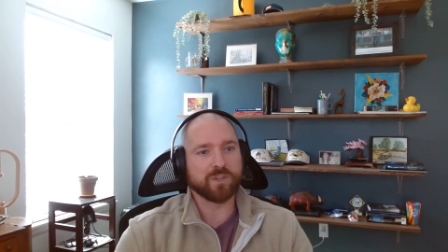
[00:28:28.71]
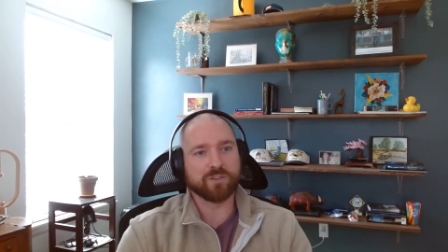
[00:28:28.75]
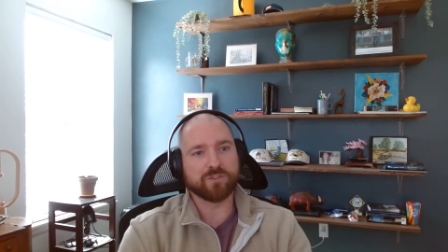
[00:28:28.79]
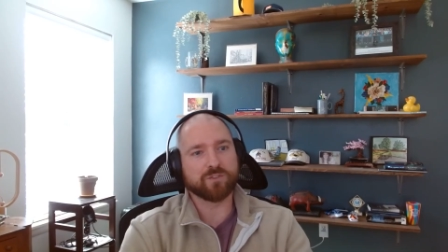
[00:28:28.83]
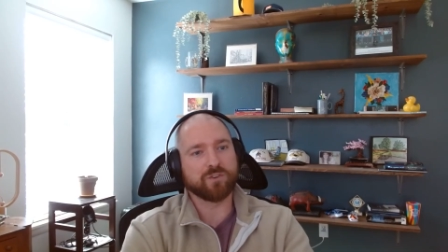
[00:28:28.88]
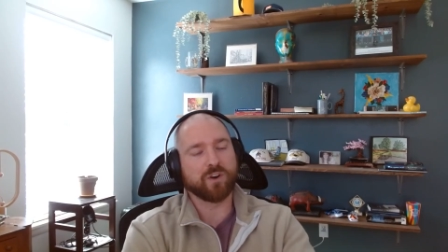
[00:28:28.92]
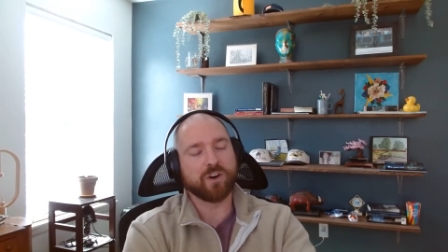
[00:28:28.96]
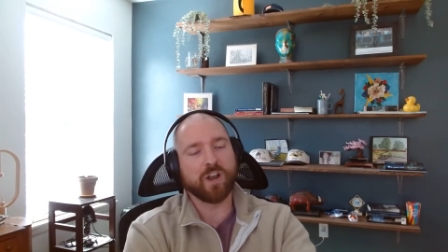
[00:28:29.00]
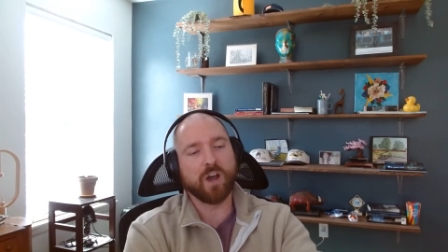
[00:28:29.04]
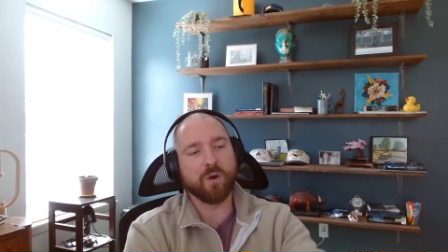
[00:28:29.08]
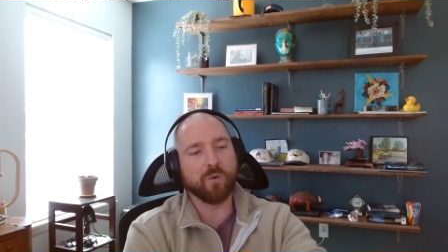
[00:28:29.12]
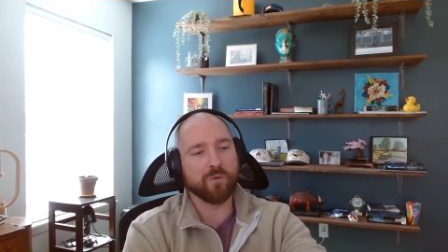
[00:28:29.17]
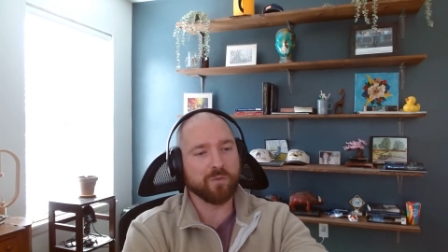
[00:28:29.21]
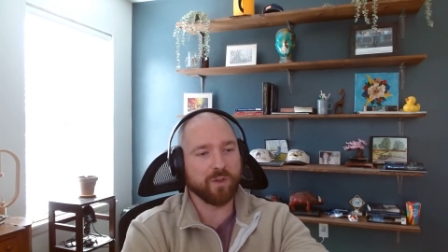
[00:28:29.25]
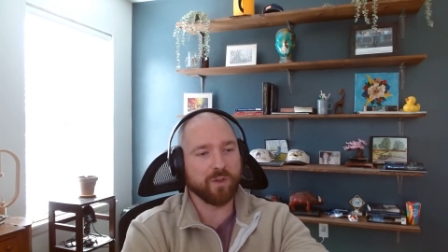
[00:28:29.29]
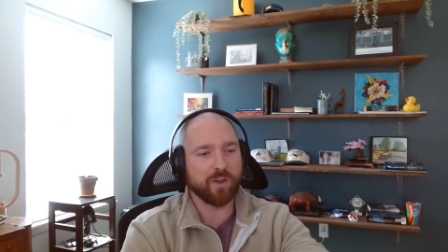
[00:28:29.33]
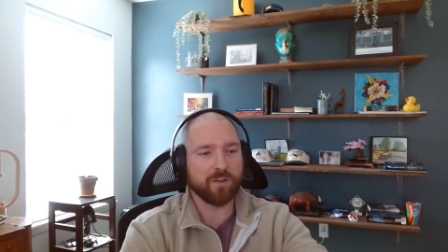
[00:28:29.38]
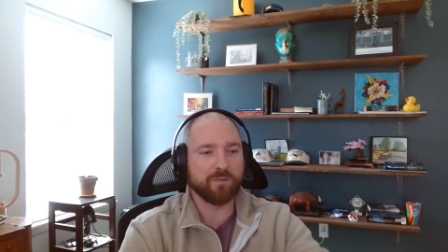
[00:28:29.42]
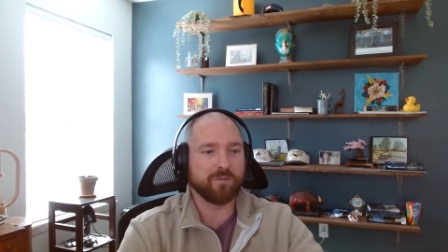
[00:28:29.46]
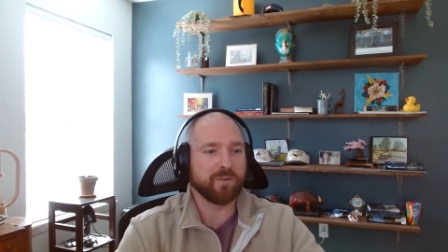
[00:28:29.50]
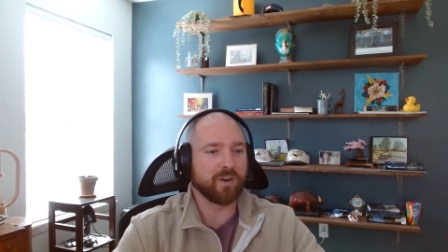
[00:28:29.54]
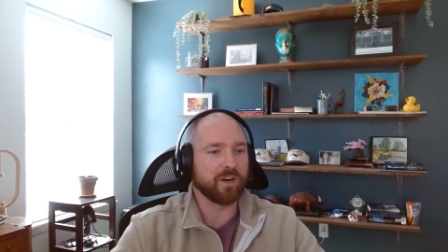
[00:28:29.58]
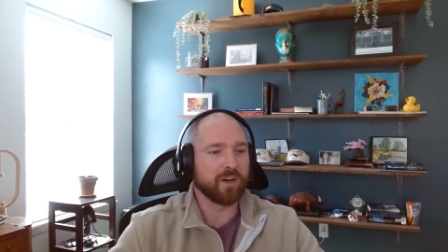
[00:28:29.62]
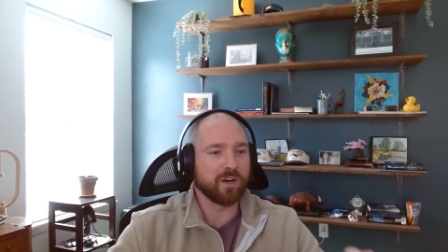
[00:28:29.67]
that start out with
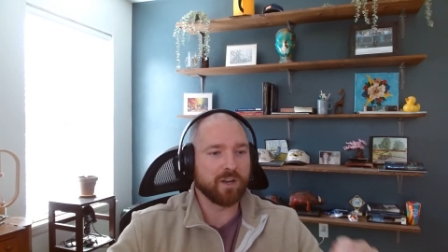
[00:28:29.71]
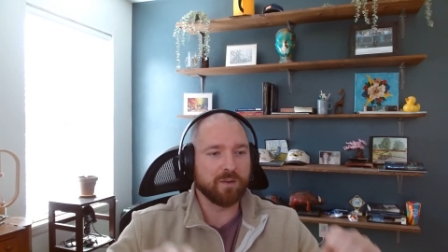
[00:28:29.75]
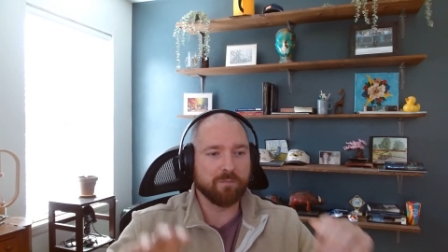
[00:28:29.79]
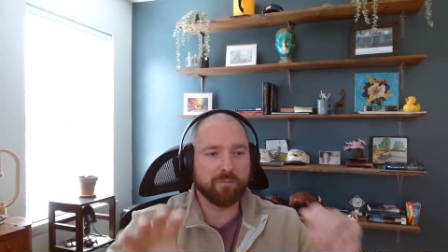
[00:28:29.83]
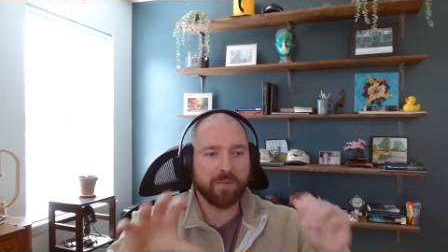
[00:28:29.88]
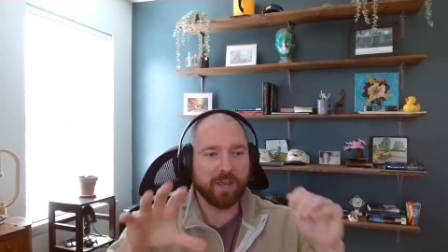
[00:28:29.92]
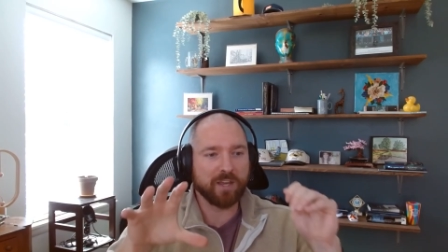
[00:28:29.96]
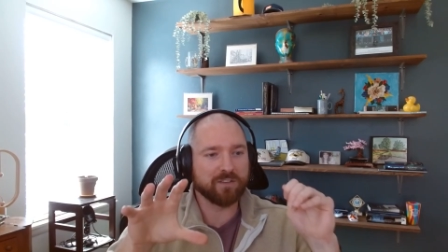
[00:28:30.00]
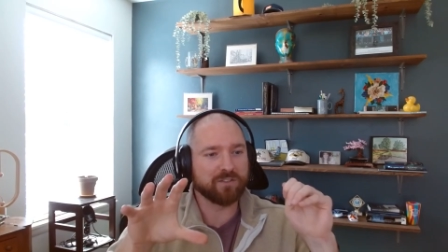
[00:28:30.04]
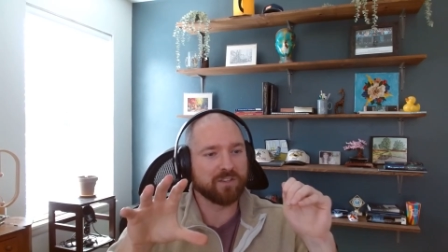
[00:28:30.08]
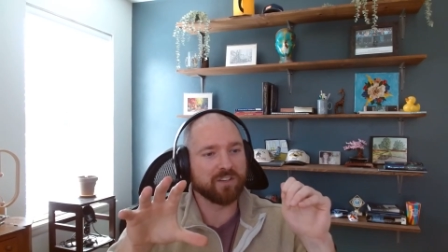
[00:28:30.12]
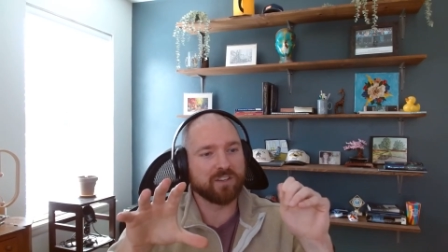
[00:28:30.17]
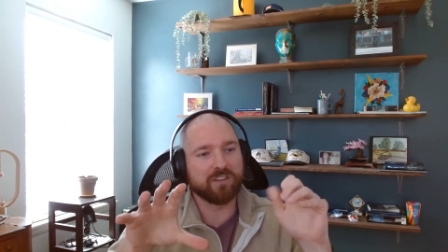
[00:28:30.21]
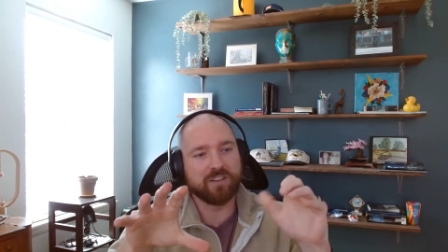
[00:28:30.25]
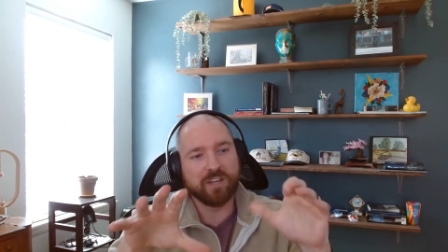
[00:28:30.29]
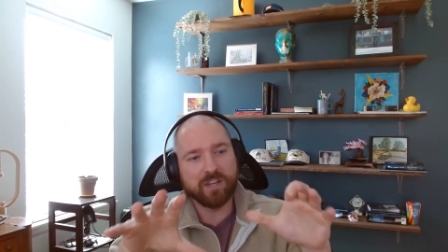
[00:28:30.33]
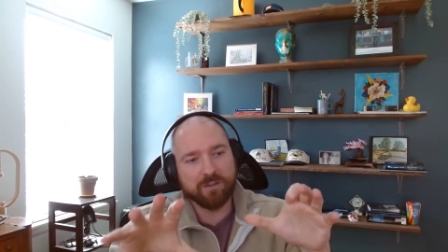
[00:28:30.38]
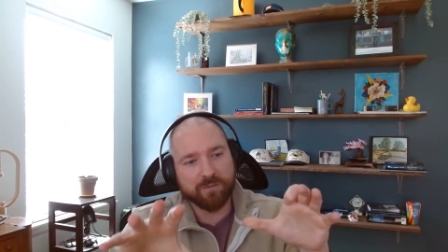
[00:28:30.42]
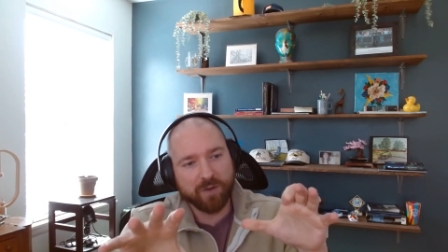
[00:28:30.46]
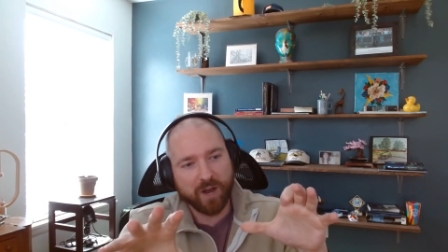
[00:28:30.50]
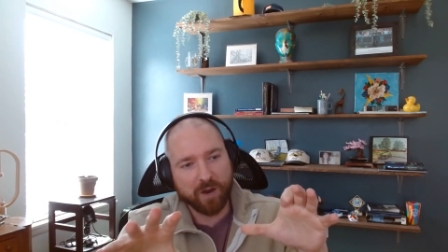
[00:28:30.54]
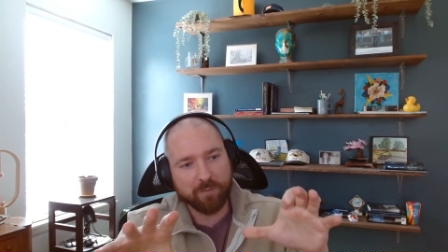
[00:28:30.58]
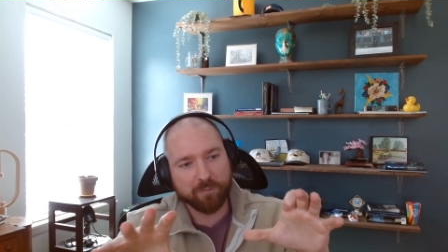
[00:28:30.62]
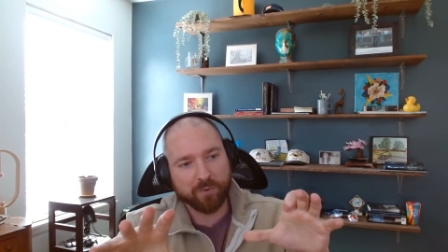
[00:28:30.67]
like very basic
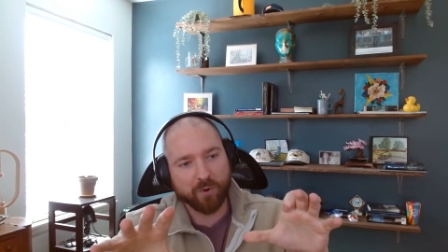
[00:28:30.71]
DeFi